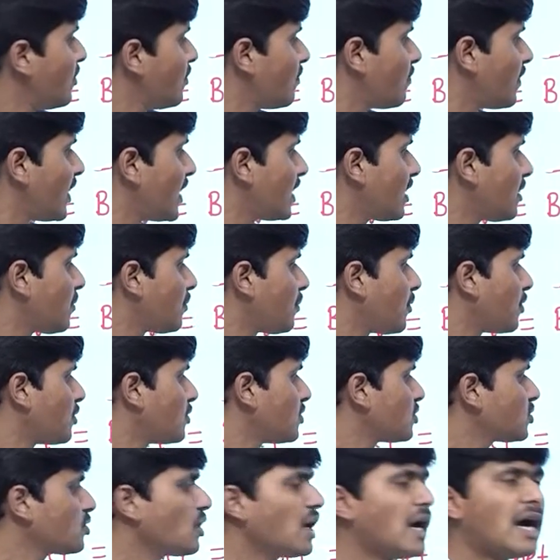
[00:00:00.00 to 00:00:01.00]
1 upon.
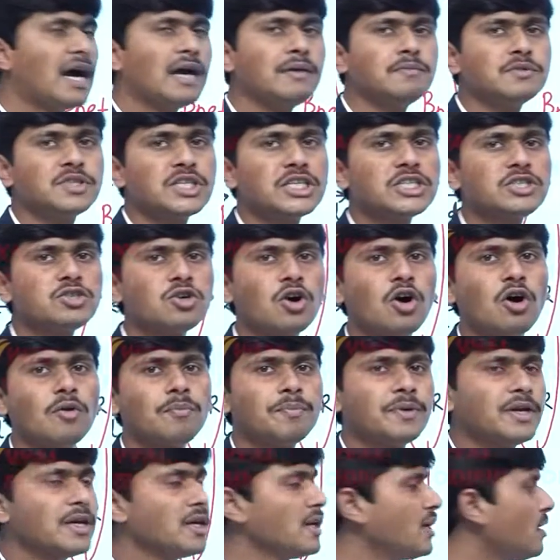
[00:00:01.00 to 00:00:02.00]
So I am just
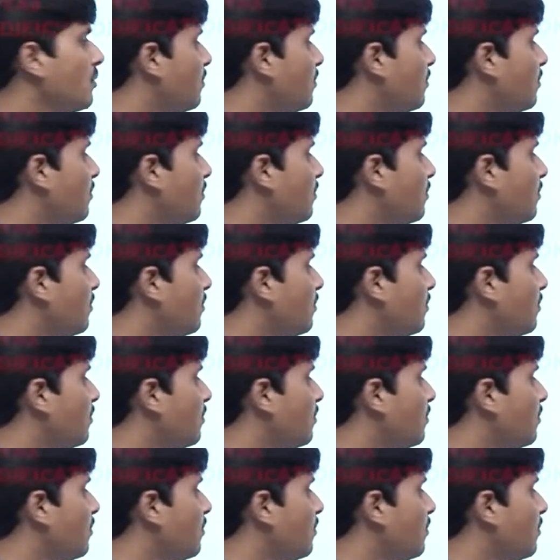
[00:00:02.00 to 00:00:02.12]
opening here